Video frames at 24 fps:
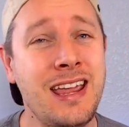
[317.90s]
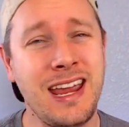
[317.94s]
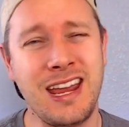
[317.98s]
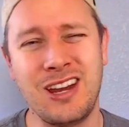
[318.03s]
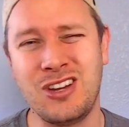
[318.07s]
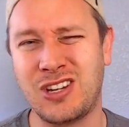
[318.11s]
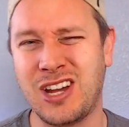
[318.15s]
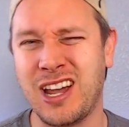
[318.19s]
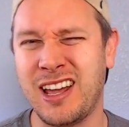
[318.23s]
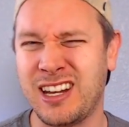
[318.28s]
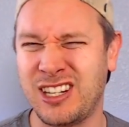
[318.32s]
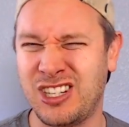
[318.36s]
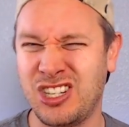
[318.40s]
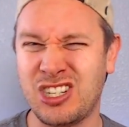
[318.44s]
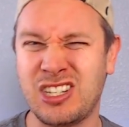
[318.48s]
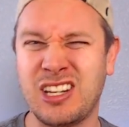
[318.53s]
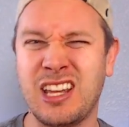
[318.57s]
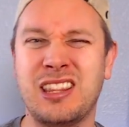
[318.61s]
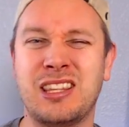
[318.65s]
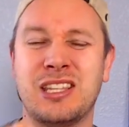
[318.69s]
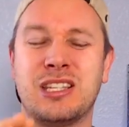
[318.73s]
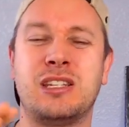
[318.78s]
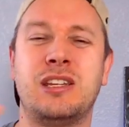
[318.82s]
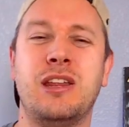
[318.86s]
And you kind of just
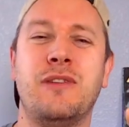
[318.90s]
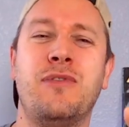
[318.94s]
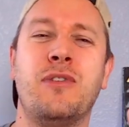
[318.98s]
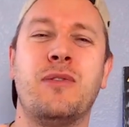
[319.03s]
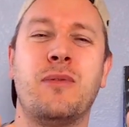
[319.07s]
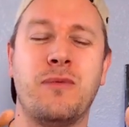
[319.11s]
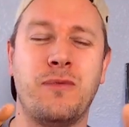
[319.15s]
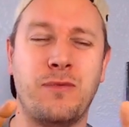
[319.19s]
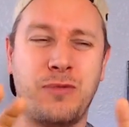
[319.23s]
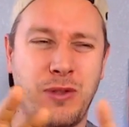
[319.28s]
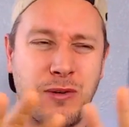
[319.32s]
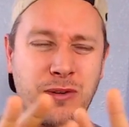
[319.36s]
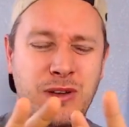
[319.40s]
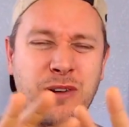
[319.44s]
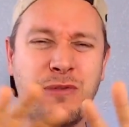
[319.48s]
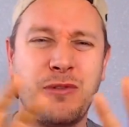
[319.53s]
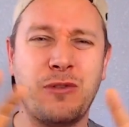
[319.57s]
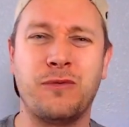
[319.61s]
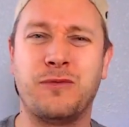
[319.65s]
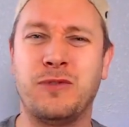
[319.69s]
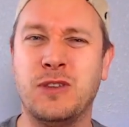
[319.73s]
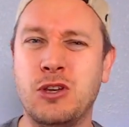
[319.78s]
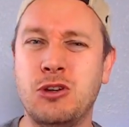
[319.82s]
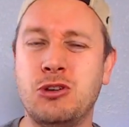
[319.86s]
get this different, the
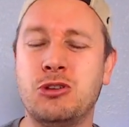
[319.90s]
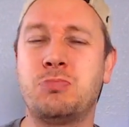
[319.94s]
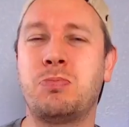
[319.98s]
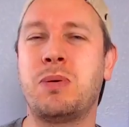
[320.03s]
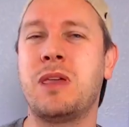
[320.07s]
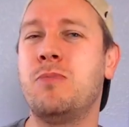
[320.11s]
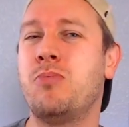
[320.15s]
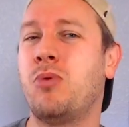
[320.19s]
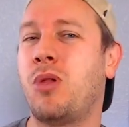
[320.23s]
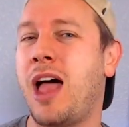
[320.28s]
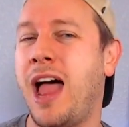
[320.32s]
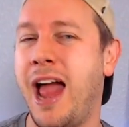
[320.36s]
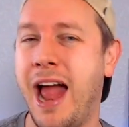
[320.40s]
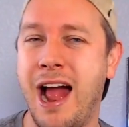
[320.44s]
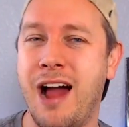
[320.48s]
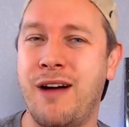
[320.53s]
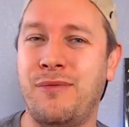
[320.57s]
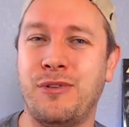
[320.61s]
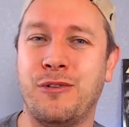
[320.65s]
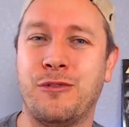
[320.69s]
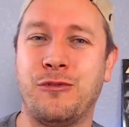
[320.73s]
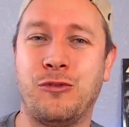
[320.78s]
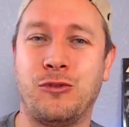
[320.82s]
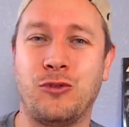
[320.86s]
different views people have
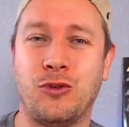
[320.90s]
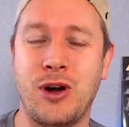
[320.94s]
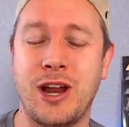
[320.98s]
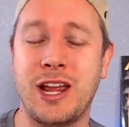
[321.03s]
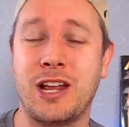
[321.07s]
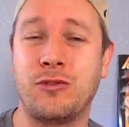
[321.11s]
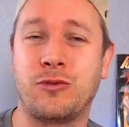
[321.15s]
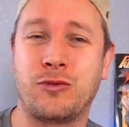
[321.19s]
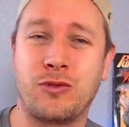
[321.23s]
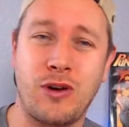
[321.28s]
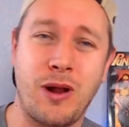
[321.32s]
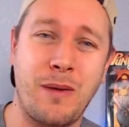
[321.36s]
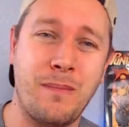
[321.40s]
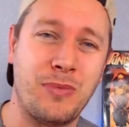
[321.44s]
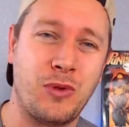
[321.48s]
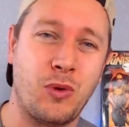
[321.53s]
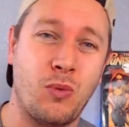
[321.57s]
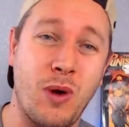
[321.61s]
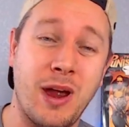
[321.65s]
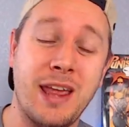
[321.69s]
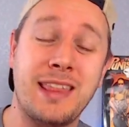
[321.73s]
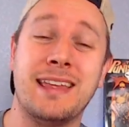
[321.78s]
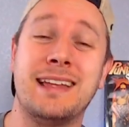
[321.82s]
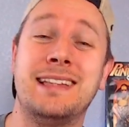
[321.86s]
of Frank from the
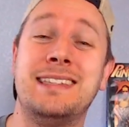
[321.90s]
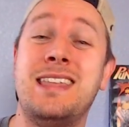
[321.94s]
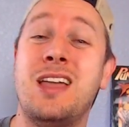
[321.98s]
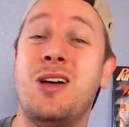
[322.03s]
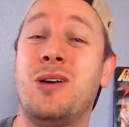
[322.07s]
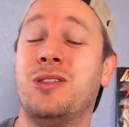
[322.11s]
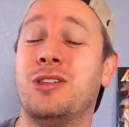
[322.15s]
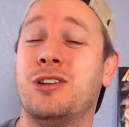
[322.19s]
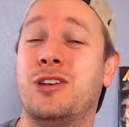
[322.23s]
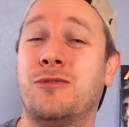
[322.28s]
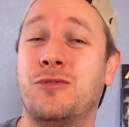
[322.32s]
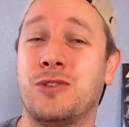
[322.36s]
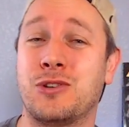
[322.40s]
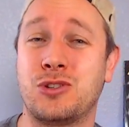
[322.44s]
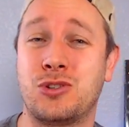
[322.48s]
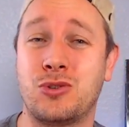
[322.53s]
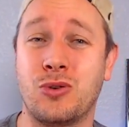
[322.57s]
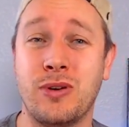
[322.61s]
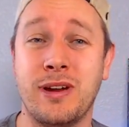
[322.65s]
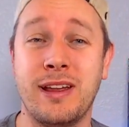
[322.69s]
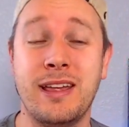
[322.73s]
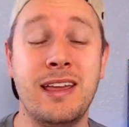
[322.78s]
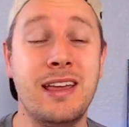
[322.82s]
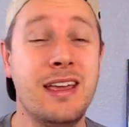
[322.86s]
way they tell the different
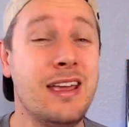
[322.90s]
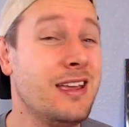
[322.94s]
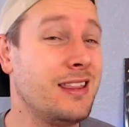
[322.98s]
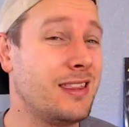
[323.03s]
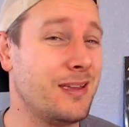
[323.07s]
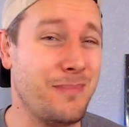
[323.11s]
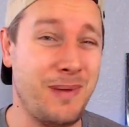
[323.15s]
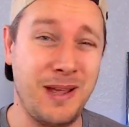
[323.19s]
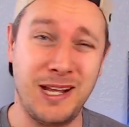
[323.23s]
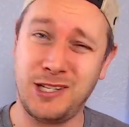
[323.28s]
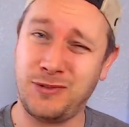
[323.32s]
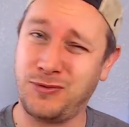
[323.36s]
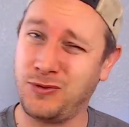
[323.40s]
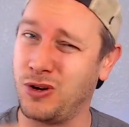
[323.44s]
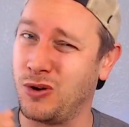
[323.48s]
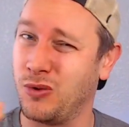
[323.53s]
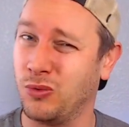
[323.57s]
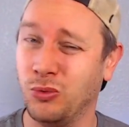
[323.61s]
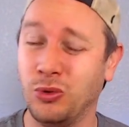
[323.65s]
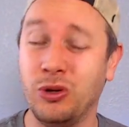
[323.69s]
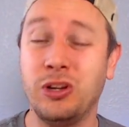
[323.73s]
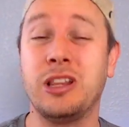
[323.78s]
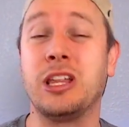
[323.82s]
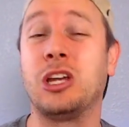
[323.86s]
story. That makes for a
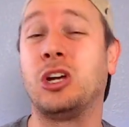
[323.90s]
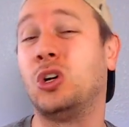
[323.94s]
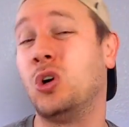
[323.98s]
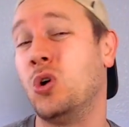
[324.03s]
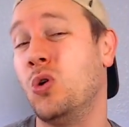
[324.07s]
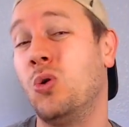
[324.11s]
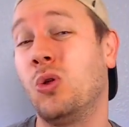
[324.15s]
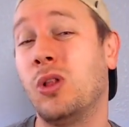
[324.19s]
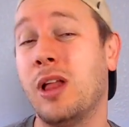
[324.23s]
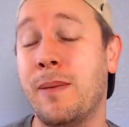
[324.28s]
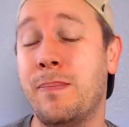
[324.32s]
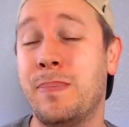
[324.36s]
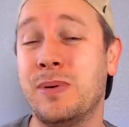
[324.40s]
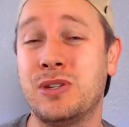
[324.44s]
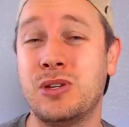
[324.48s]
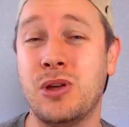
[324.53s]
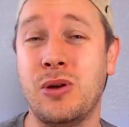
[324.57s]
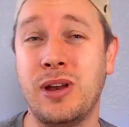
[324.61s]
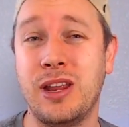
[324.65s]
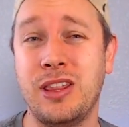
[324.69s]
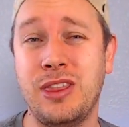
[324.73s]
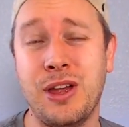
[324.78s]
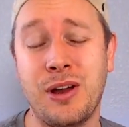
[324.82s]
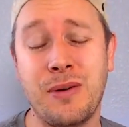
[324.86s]
really cool
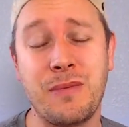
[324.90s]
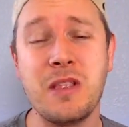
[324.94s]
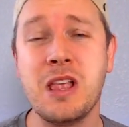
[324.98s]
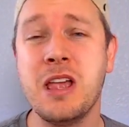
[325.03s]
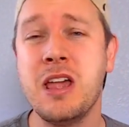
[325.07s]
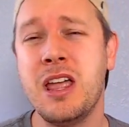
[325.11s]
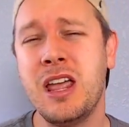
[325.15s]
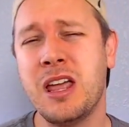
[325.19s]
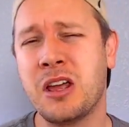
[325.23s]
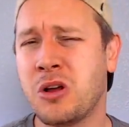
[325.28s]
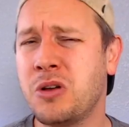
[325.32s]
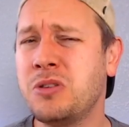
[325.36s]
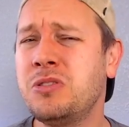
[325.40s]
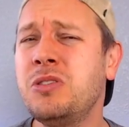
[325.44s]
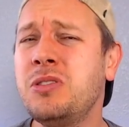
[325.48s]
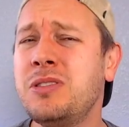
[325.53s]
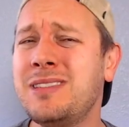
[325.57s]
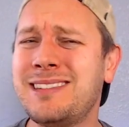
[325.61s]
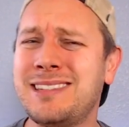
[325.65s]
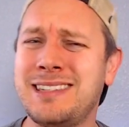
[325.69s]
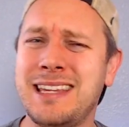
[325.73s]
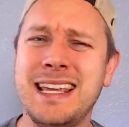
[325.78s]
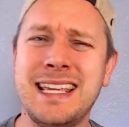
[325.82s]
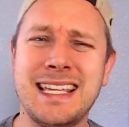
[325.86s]
episode in there. And also
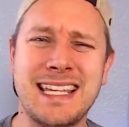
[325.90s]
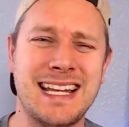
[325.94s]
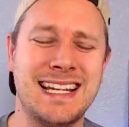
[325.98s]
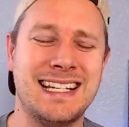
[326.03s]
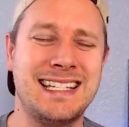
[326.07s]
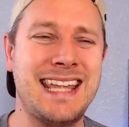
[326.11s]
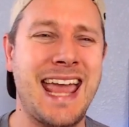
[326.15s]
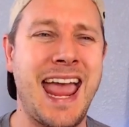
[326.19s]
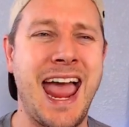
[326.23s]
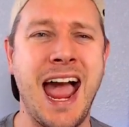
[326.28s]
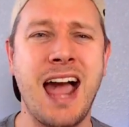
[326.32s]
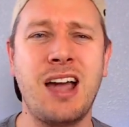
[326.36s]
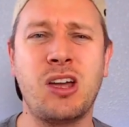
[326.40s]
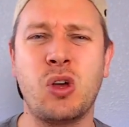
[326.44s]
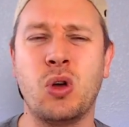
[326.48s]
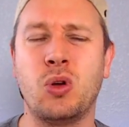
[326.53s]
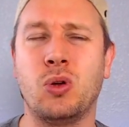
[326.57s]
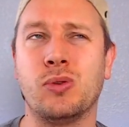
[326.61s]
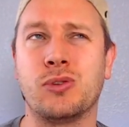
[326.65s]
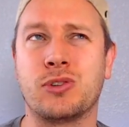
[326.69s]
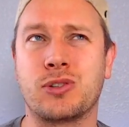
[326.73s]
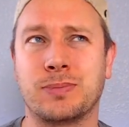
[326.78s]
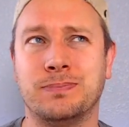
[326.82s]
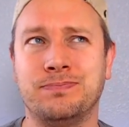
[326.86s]
the season
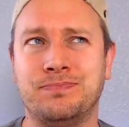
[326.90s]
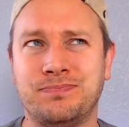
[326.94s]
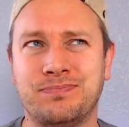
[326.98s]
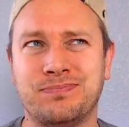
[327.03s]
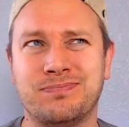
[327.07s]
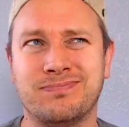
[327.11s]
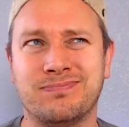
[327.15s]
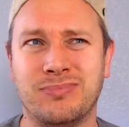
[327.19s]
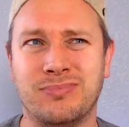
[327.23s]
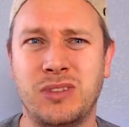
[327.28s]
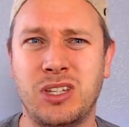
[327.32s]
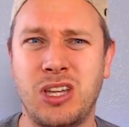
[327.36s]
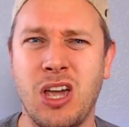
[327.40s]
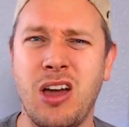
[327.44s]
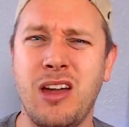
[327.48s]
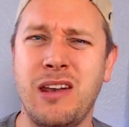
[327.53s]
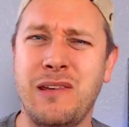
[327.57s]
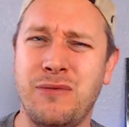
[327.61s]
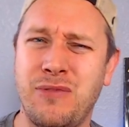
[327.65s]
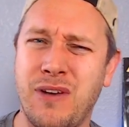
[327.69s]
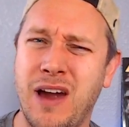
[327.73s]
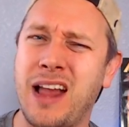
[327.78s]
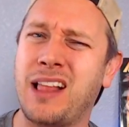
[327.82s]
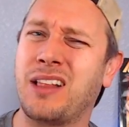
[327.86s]
tackles
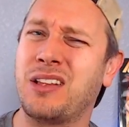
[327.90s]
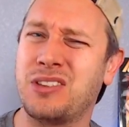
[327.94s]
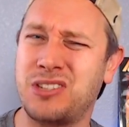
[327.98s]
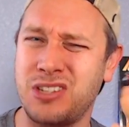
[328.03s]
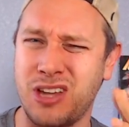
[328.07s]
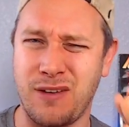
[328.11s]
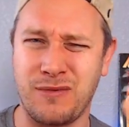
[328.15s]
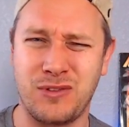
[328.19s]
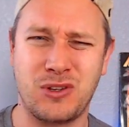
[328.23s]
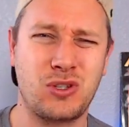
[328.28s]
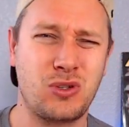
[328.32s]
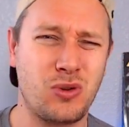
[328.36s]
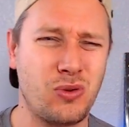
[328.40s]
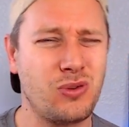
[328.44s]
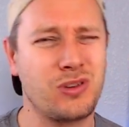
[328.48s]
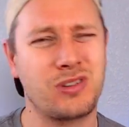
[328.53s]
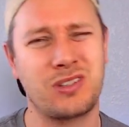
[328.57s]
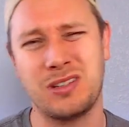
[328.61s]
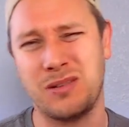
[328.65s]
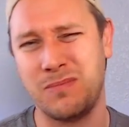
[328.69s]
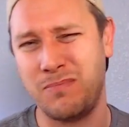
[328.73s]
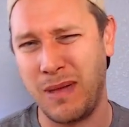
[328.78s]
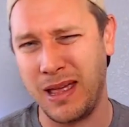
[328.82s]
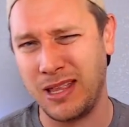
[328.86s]
gun violence of
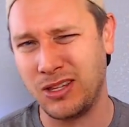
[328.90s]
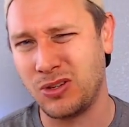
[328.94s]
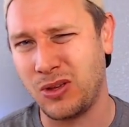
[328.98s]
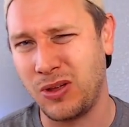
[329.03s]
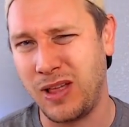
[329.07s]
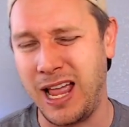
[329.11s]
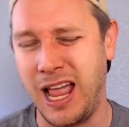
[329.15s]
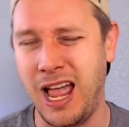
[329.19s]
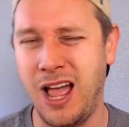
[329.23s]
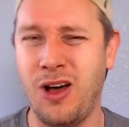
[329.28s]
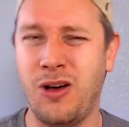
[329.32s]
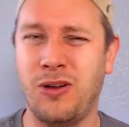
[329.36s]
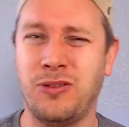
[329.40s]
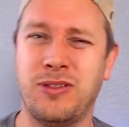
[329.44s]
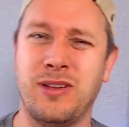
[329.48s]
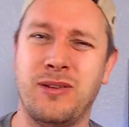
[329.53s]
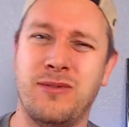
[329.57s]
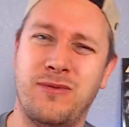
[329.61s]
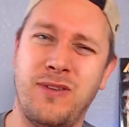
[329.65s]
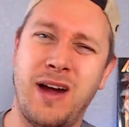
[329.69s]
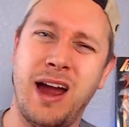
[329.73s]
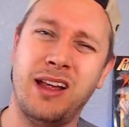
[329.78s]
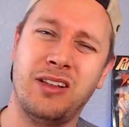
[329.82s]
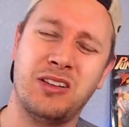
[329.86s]
sorts, and mental health, and
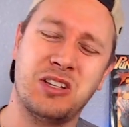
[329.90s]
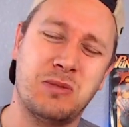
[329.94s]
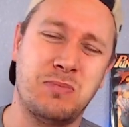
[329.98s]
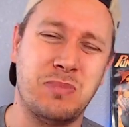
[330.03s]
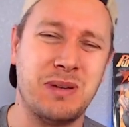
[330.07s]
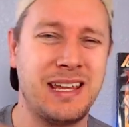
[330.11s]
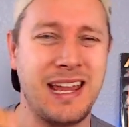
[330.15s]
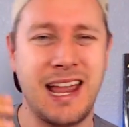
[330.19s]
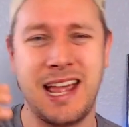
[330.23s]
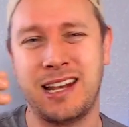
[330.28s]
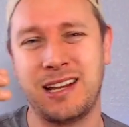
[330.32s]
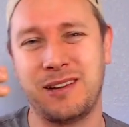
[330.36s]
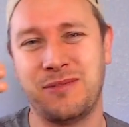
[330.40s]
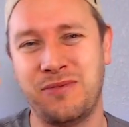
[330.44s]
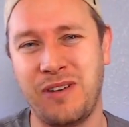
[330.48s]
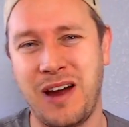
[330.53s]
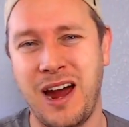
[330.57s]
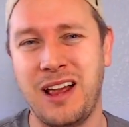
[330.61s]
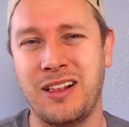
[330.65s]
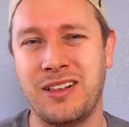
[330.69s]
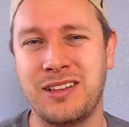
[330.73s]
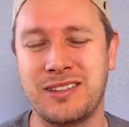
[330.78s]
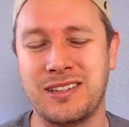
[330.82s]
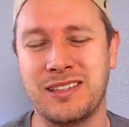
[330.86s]
violence begetting
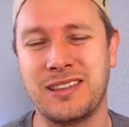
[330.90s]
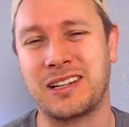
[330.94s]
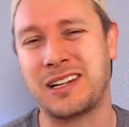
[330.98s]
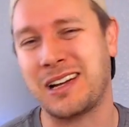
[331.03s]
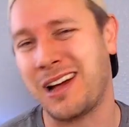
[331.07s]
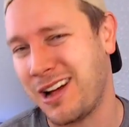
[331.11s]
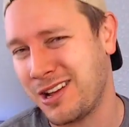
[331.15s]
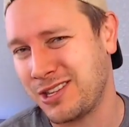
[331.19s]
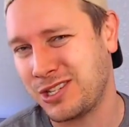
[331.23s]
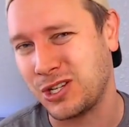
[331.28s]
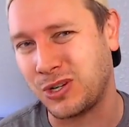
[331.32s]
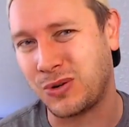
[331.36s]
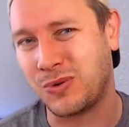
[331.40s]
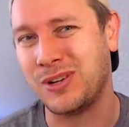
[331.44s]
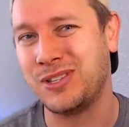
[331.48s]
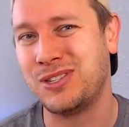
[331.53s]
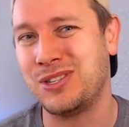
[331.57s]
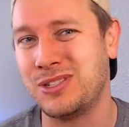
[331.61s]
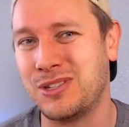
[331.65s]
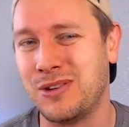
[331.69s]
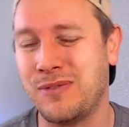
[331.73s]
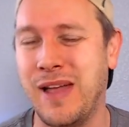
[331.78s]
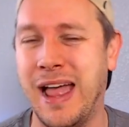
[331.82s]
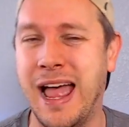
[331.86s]
violence, and the
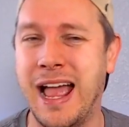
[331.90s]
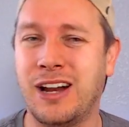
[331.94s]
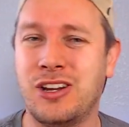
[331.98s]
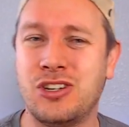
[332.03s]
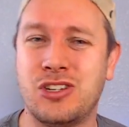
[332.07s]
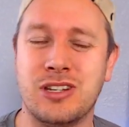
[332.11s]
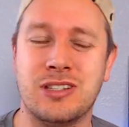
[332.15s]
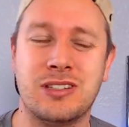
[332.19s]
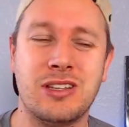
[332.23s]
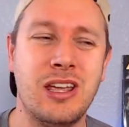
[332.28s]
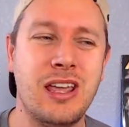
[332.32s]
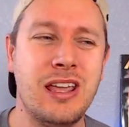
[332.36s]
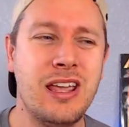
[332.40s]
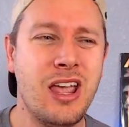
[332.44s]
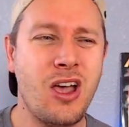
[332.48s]
consequences of actions.